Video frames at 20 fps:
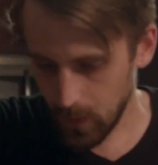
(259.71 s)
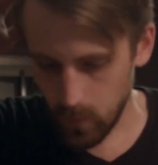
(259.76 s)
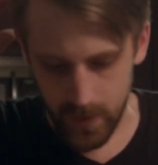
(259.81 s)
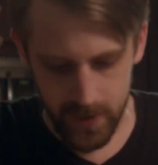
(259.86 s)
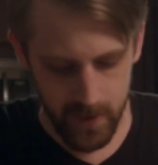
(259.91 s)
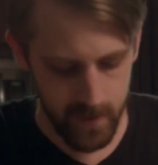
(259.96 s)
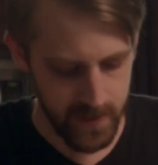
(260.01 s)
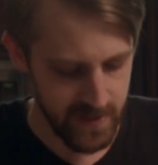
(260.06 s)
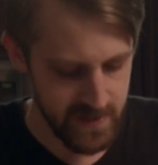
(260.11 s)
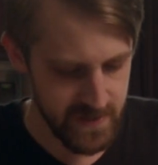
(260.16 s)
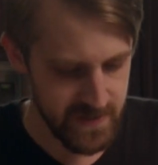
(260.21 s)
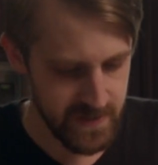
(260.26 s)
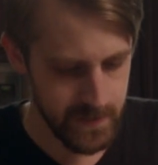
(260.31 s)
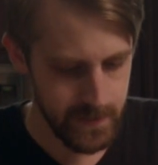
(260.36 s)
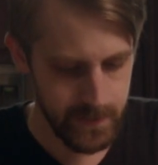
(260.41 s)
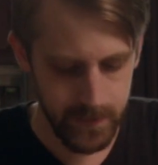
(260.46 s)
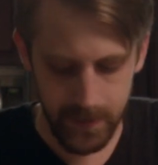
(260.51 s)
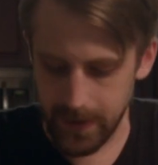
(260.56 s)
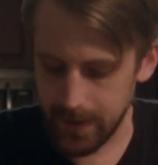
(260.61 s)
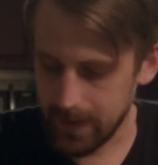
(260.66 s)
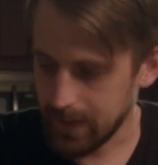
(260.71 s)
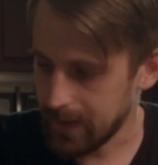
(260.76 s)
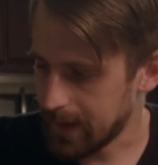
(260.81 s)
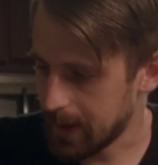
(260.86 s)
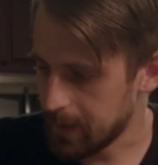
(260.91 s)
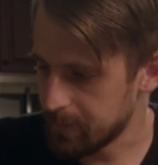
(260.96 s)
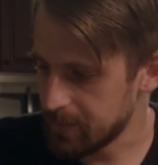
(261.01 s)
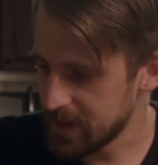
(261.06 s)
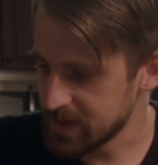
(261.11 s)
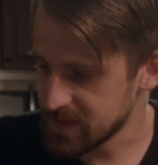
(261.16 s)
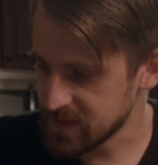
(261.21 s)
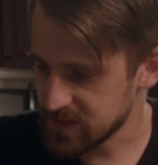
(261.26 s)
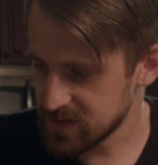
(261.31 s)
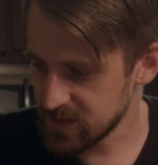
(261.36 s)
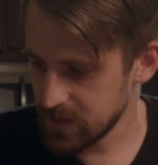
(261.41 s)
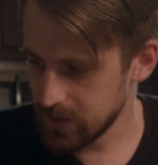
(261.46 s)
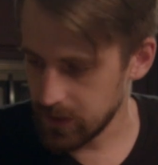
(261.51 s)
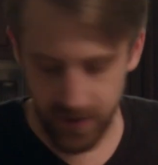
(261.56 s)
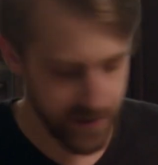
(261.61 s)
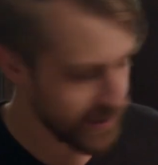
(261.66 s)
what you can do
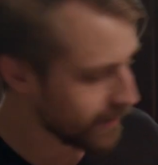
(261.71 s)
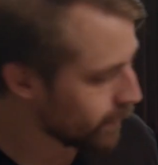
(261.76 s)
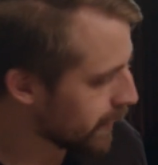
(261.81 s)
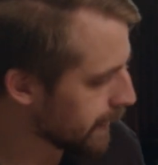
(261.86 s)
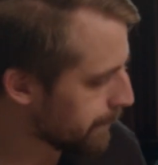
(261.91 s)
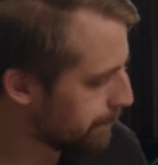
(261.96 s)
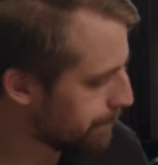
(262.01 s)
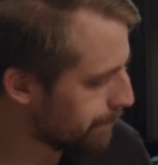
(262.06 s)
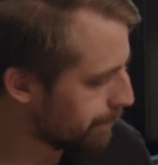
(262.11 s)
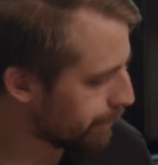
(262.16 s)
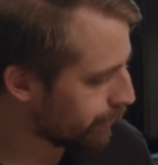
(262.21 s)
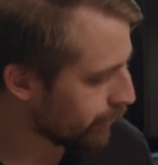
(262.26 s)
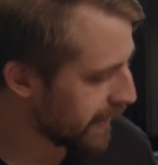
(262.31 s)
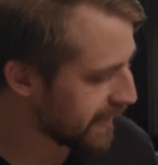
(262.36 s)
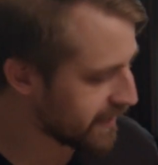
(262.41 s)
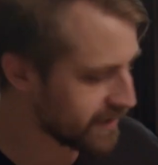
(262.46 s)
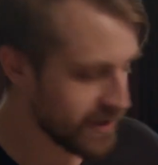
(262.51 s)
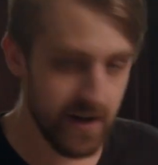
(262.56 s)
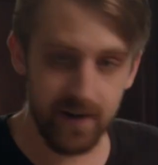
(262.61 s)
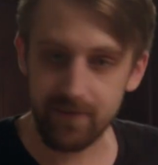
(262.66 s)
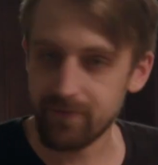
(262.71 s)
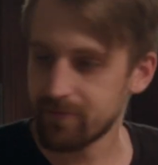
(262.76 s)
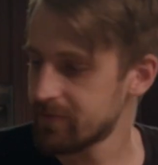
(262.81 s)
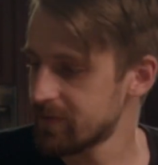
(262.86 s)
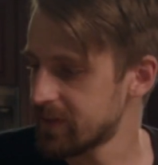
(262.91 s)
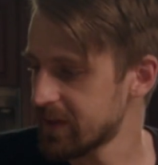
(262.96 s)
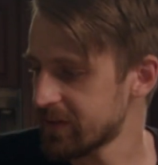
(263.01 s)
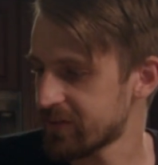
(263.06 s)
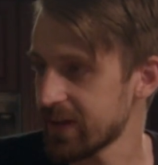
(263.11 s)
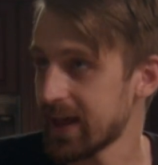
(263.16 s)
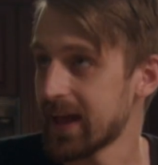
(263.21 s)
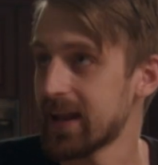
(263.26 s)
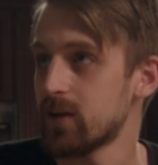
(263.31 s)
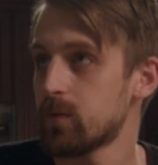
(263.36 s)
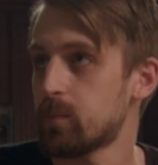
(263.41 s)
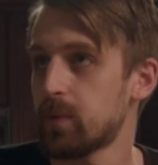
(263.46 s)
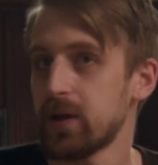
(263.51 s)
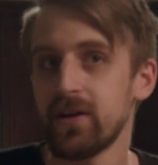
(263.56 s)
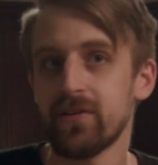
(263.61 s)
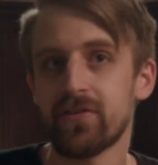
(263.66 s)
is you're going to want to break off this
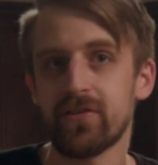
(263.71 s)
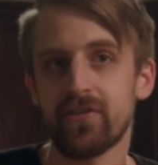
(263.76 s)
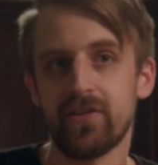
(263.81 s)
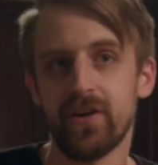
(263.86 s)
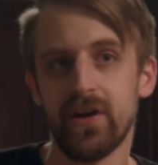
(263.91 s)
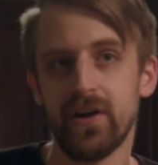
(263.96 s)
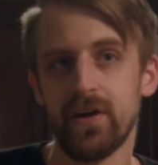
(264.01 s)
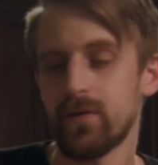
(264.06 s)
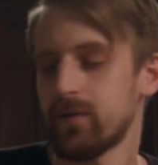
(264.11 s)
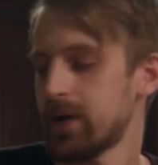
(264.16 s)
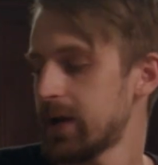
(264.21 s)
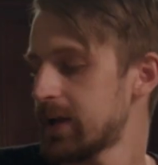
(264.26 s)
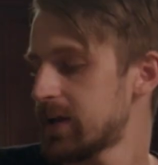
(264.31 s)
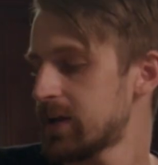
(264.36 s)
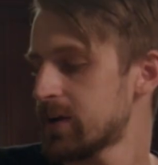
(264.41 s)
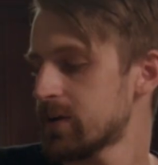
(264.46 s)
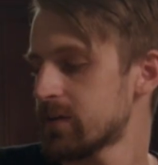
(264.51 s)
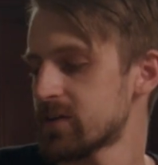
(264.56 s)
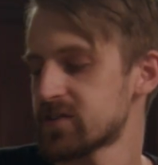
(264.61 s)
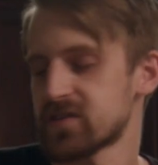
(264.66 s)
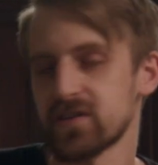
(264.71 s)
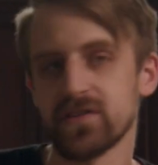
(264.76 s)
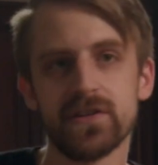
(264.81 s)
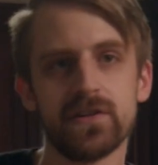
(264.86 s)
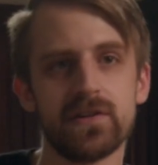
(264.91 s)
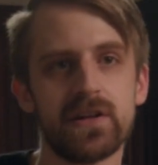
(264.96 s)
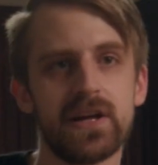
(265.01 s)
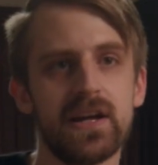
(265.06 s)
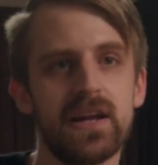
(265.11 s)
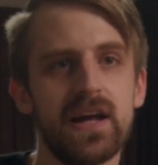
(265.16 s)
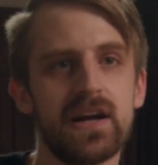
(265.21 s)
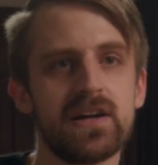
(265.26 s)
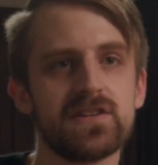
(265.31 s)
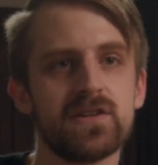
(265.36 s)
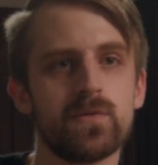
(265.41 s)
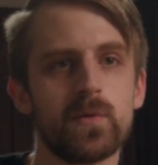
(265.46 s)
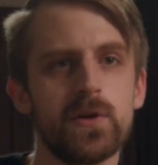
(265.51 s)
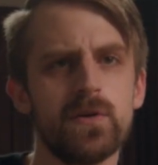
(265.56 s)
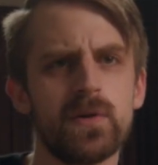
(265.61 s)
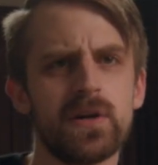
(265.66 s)
end piece right here. There's a little
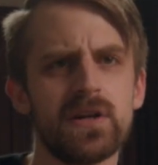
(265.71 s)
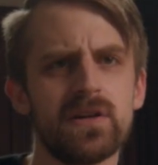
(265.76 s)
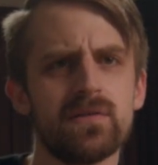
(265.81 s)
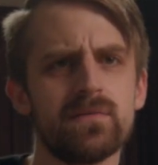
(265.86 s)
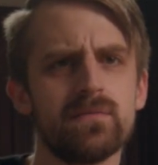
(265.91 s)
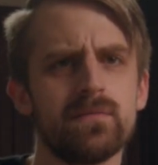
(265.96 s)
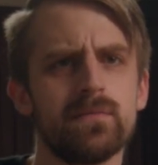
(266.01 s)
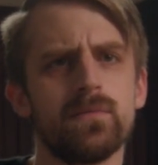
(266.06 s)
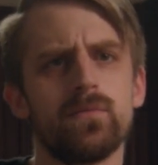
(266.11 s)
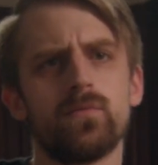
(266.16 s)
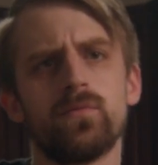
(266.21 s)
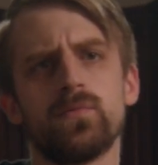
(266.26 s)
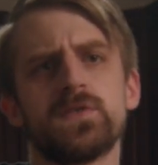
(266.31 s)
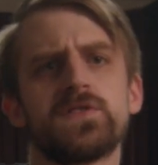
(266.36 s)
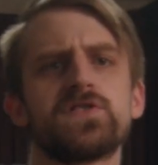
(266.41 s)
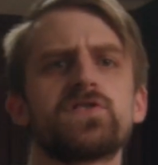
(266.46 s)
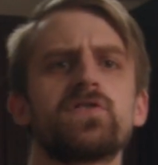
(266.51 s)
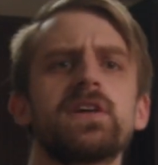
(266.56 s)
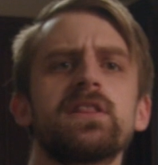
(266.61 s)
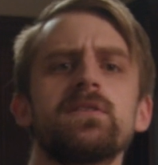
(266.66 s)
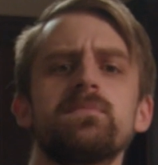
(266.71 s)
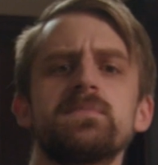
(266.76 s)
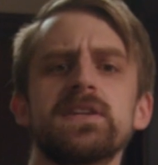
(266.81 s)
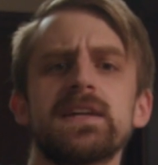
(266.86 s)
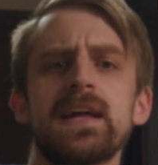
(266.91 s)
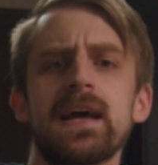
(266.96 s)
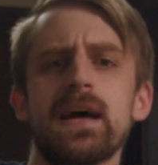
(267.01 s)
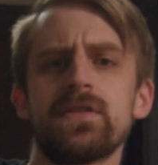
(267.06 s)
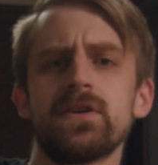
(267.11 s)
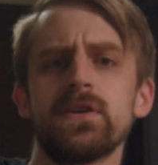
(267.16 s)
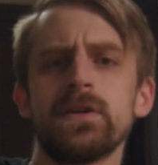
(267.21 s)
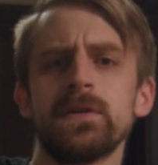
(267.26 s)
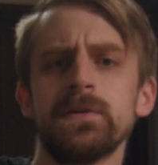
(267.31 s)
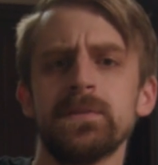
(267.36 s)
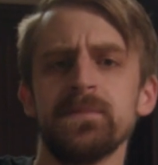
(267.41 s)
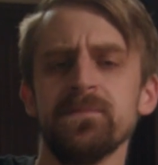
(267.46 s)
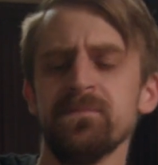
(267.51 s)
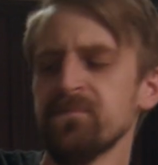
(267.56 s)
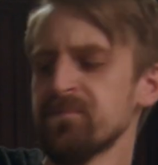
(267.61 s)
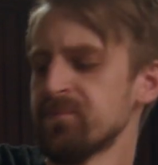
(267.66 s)
connector where you can string them together
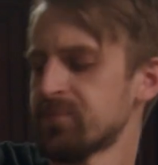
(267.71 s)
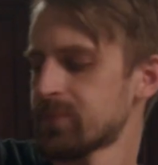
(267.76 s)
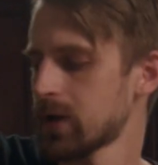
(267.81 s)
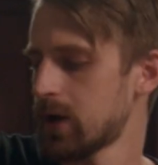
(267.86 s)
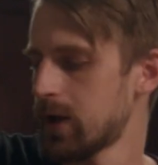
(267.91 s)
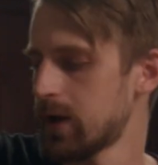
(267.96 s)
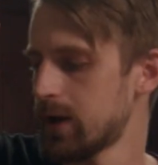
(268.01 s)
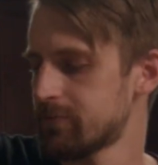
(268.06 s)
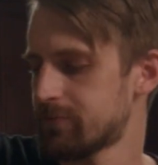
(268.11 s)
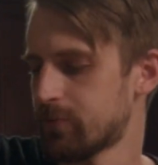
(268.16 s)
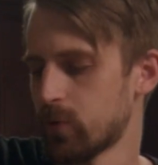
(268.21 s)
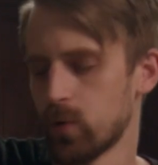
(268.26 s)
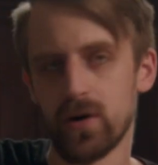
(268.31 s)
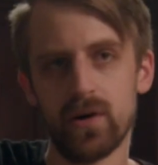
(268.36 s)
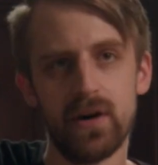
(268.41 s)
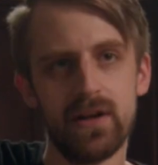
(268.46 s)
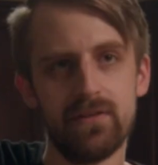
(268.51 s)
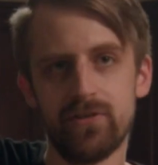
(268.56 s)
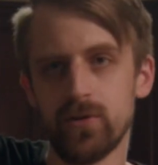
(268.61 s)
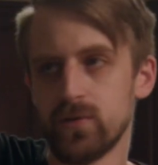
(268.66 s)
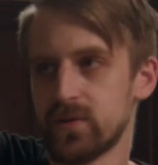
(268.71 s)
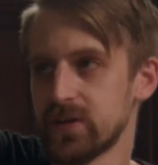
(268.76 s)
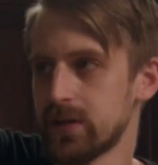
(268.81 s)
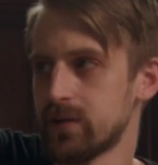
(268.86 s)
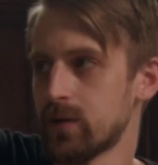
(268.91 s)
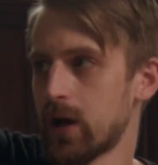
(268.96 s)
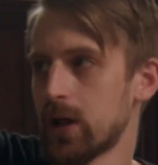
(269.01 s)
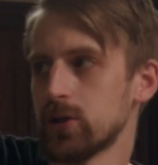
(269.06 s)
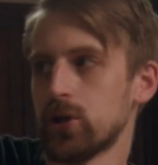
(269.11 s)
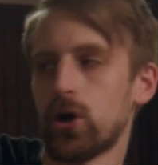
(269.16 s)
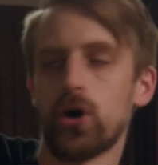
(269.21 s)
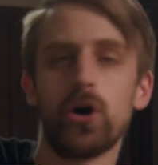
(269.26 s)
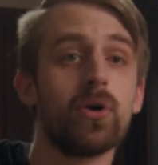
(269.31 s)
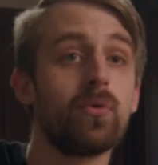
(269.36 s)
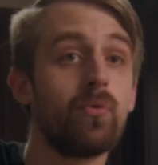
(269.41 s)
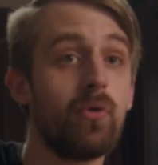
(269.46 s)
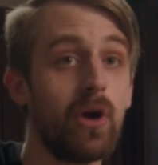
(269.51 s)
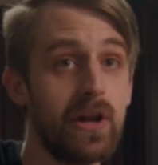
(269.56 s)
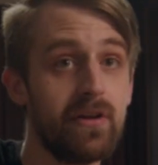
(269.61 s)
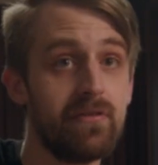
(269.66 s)
for if you did a
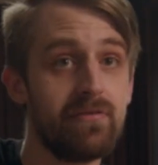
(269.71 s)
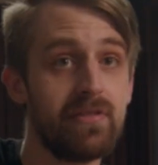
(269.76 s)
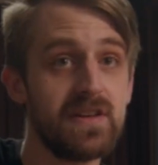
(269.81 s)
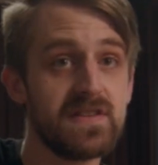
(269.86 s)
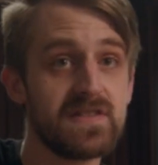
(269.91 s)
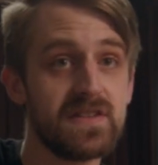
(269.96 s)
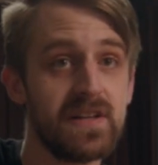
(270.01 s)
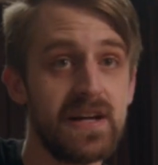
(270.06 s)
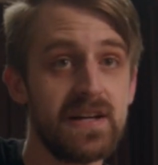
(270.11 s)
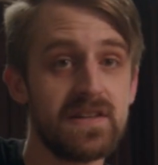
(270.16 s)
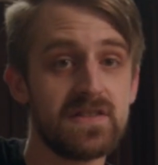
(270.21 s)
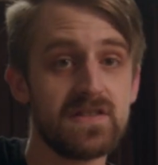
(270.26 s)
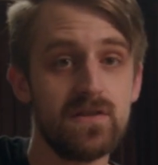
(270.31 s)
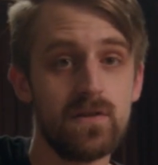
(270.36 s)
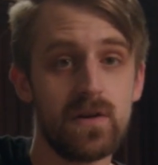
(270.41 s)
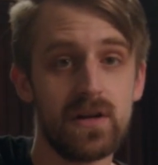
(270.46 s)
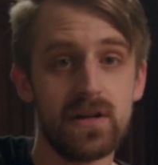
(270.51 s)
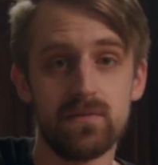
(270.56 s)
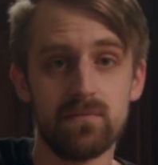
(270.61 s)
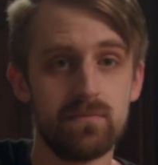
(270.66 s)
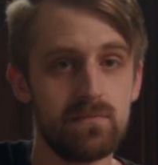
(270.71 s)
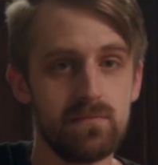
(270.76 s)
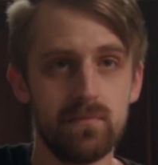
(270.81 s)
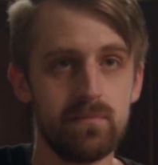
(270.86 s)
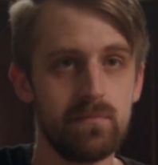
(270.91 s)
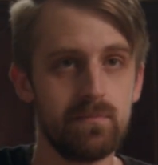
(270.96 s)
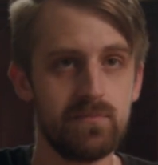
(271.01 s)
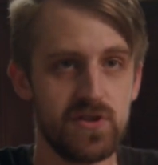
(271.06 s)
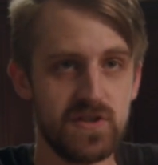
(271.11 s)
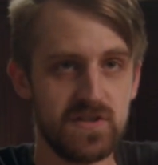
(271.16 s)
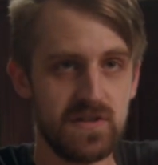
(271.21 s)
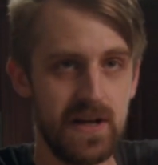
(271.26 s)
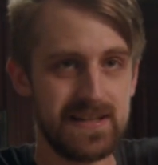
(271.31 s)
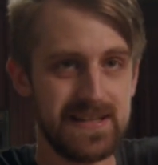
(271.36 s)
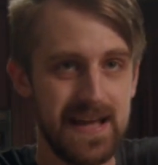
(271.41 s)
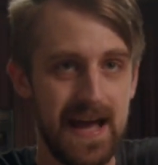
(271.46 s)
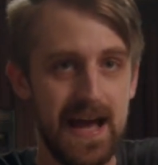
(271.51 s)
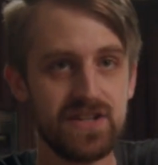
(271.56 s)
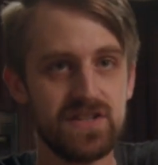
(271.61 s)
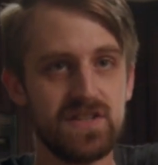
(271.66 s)
long run of these lights. You can just
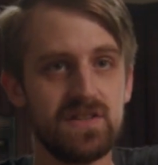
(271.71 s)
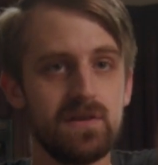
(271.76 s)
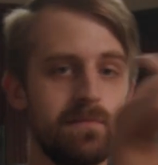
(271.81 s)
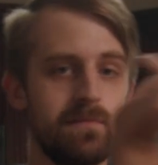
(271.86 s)
attach